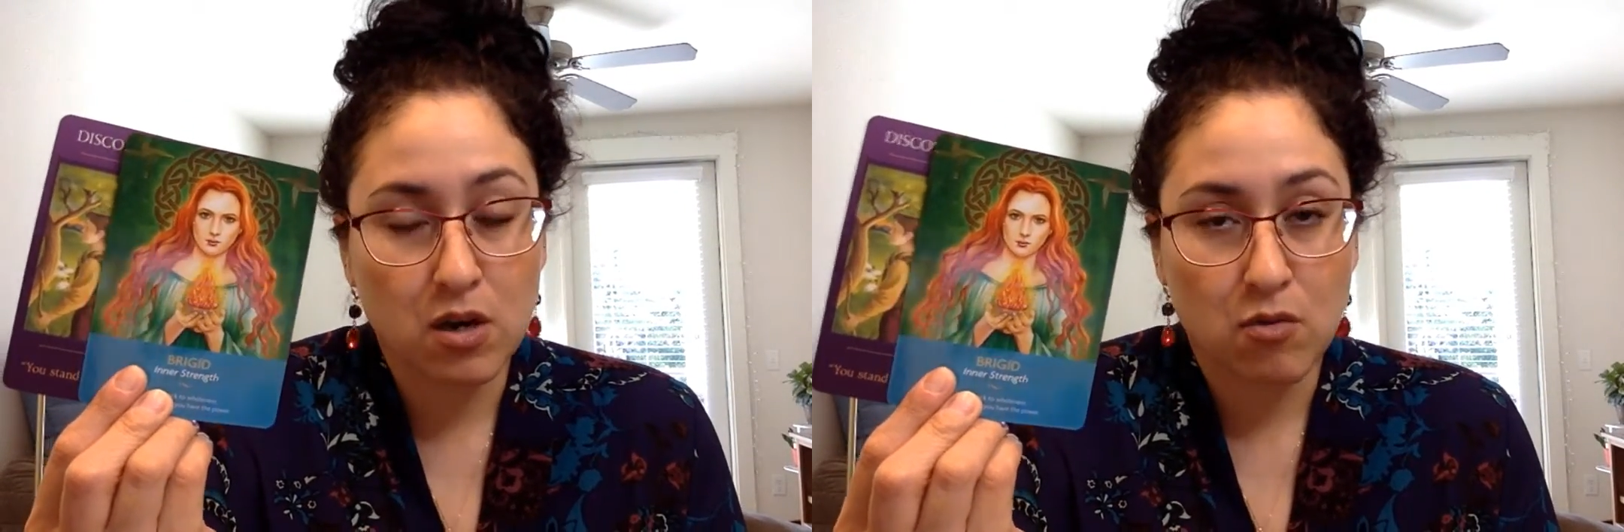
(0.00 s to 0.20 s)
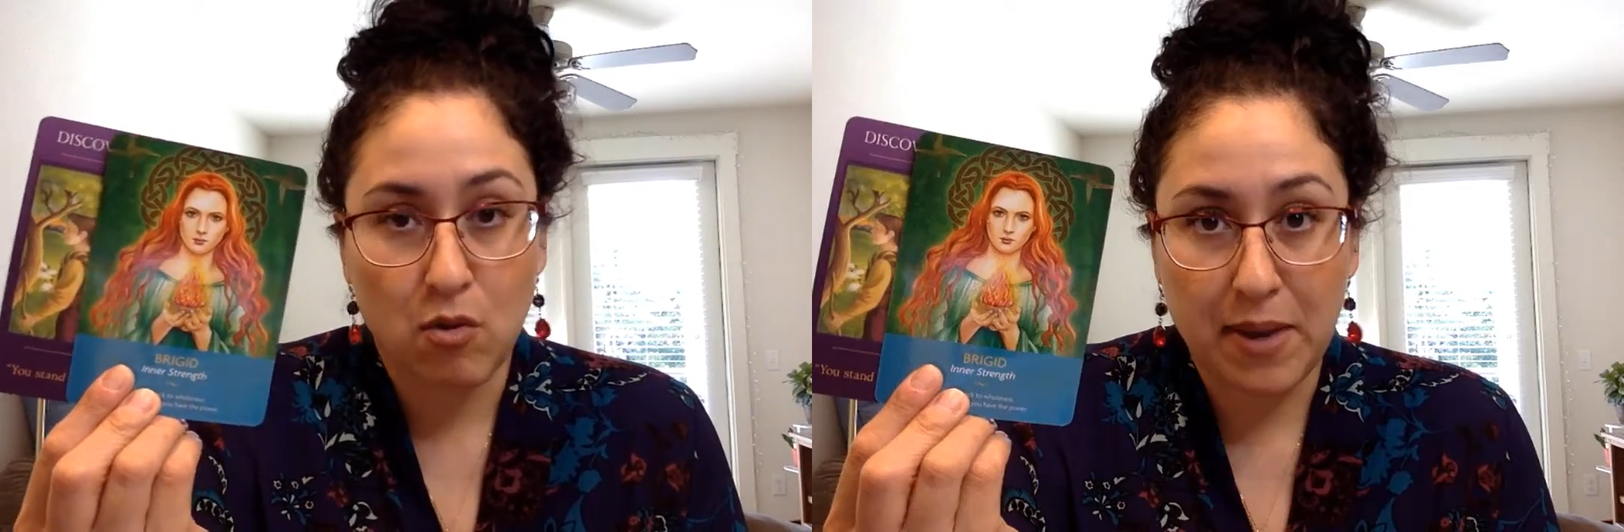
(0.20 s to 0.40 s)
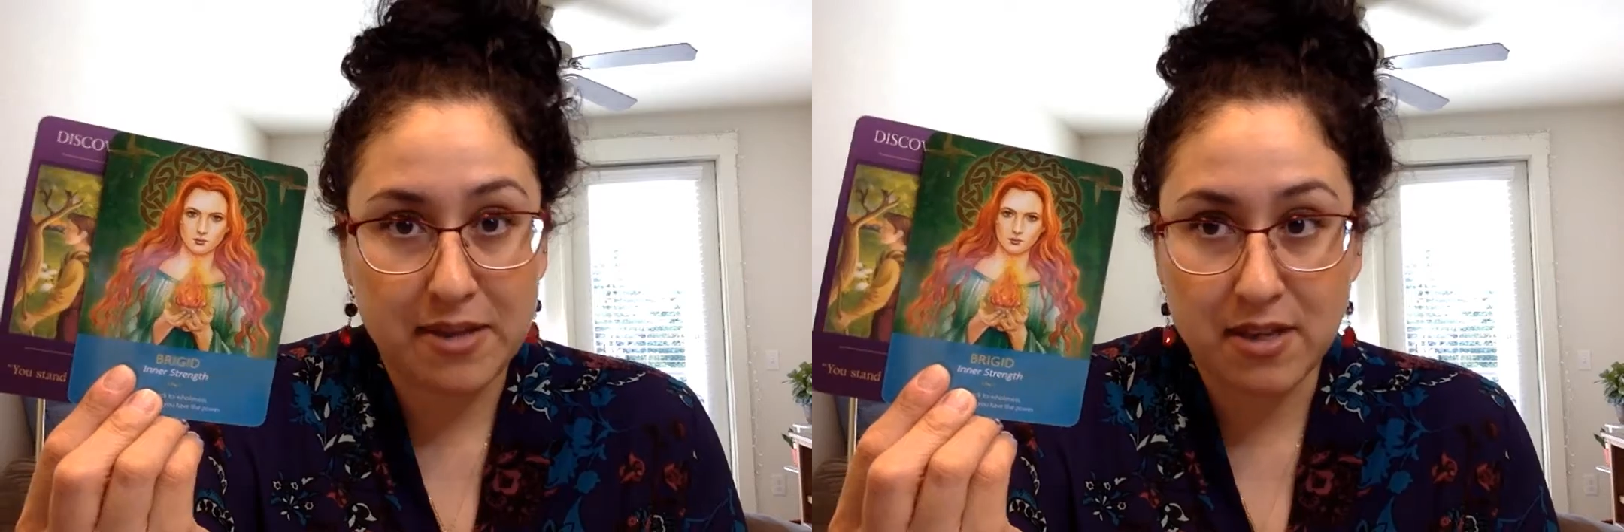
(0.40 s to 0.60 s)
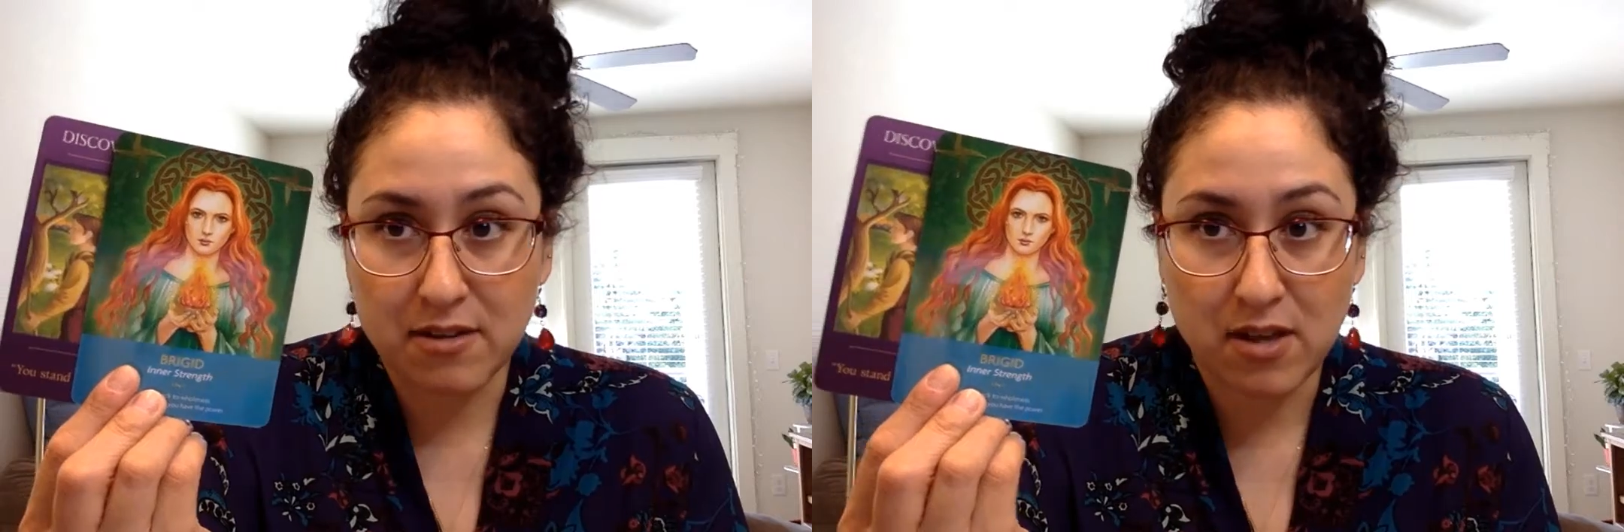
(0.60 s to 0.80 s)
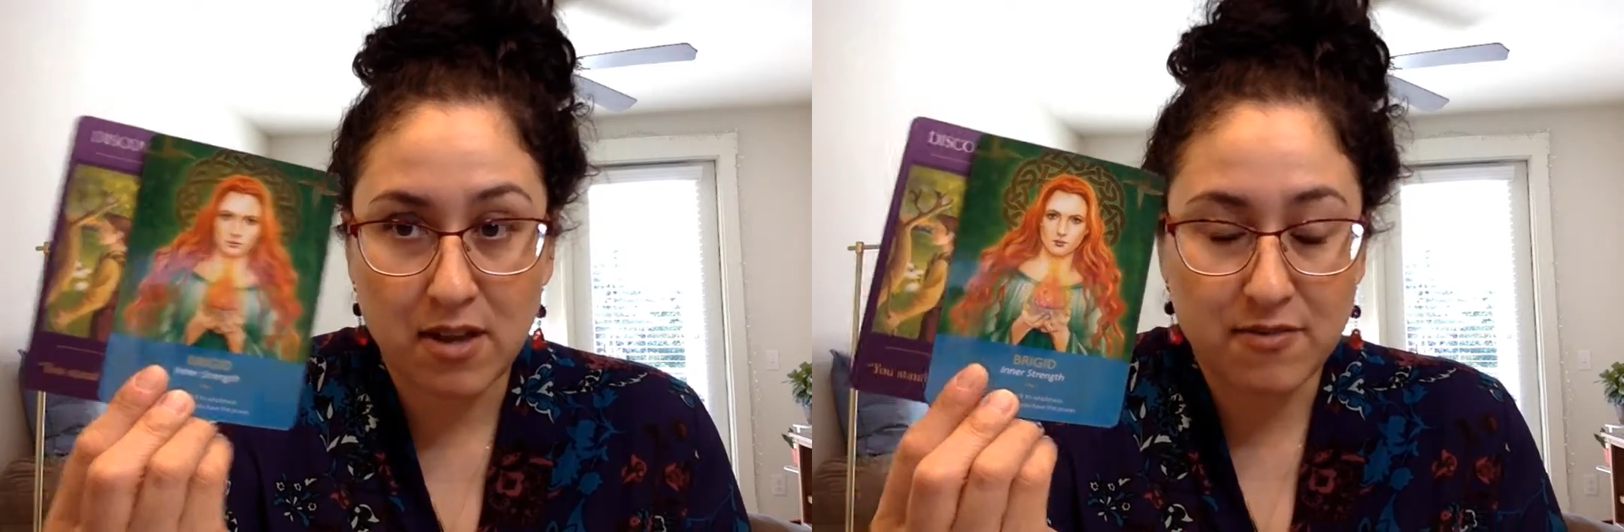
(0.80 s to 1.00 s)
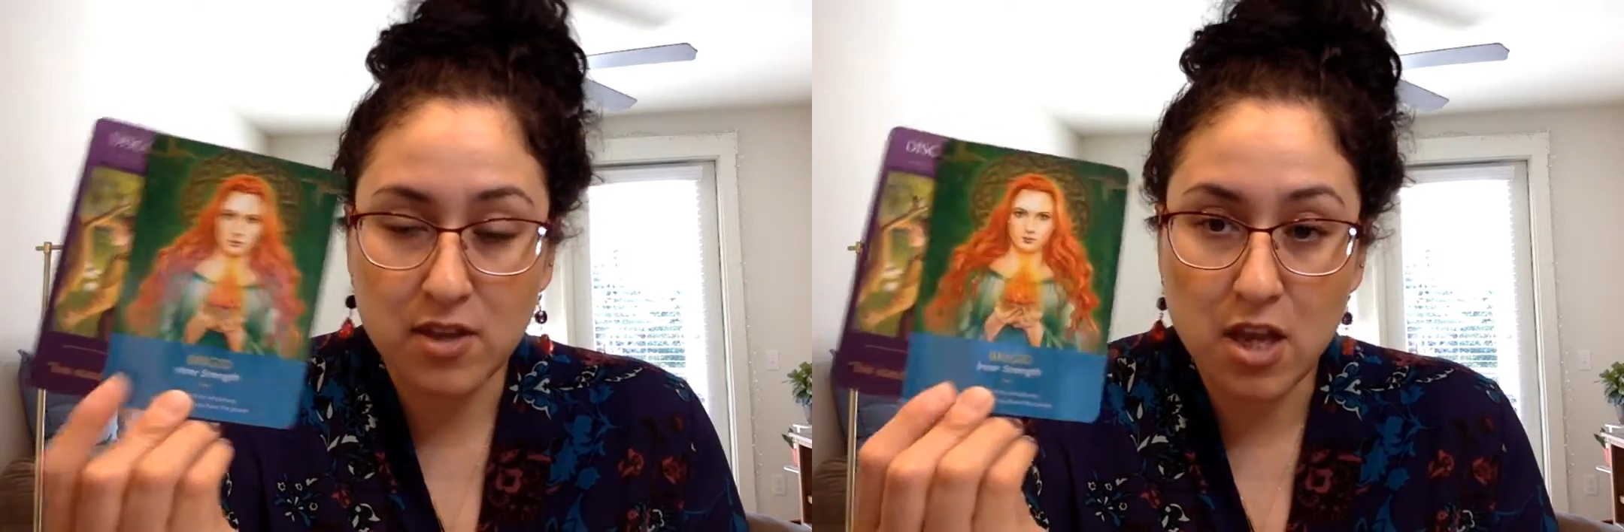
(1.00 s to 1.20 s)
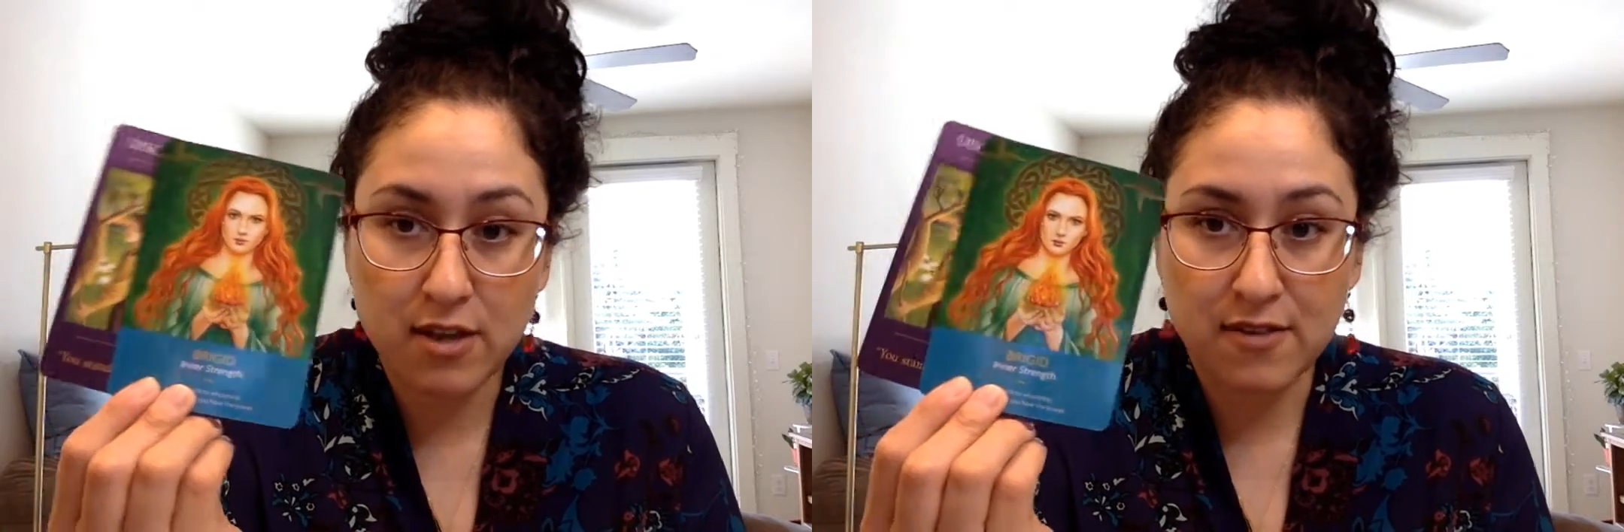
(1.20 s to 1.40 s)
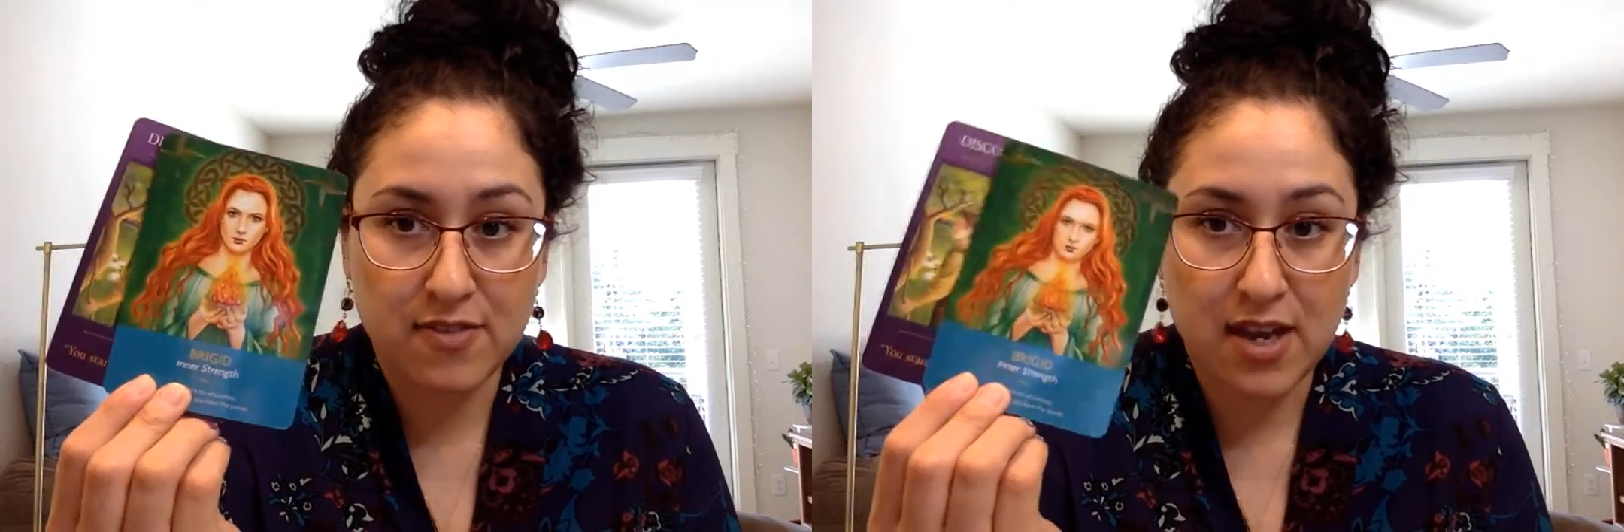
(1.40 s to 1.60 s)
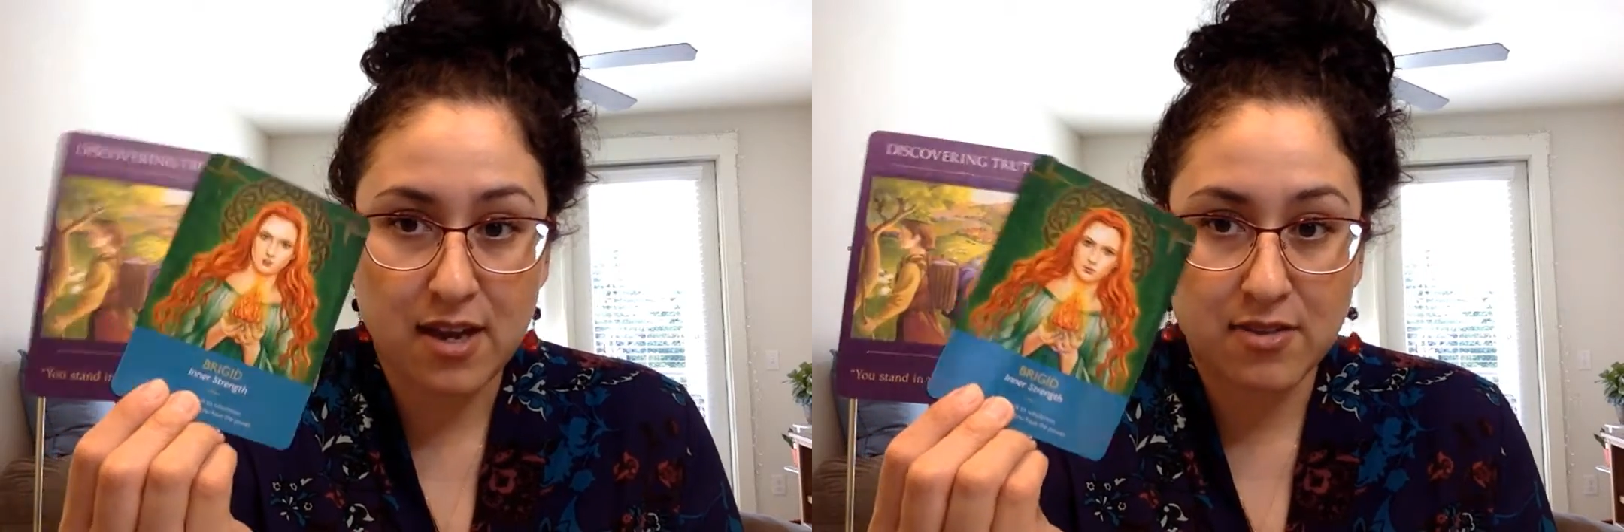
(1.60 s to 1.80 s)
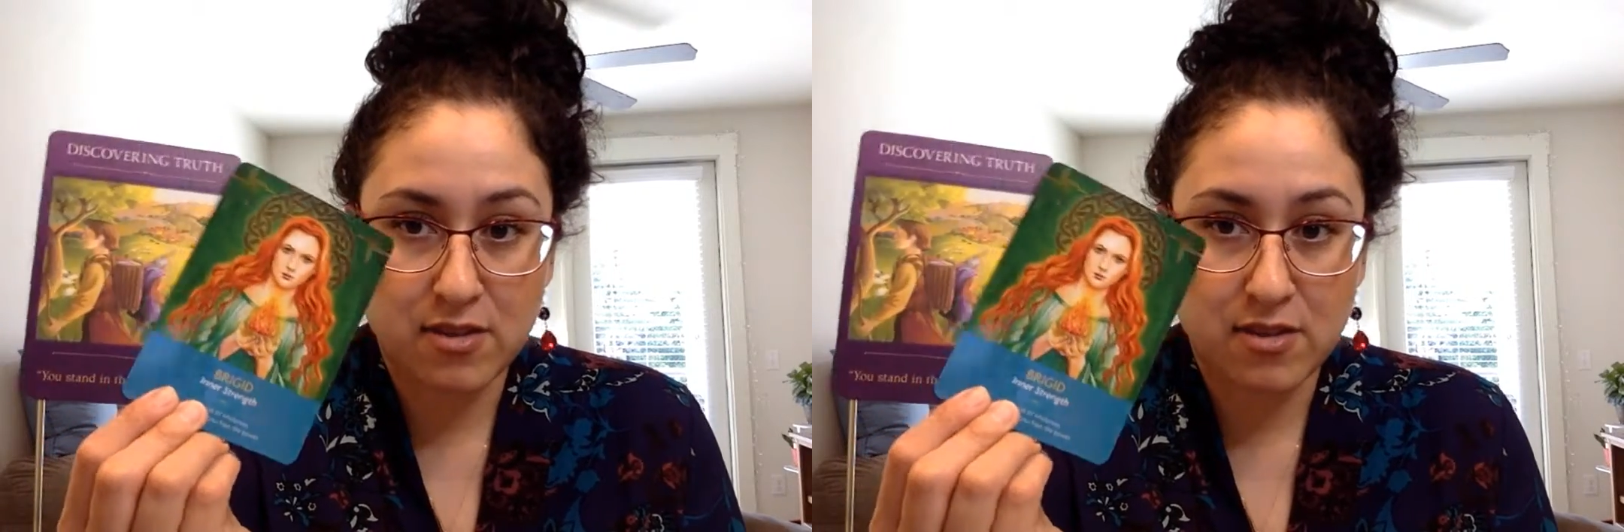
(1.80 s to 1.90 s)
romantic life, none of that.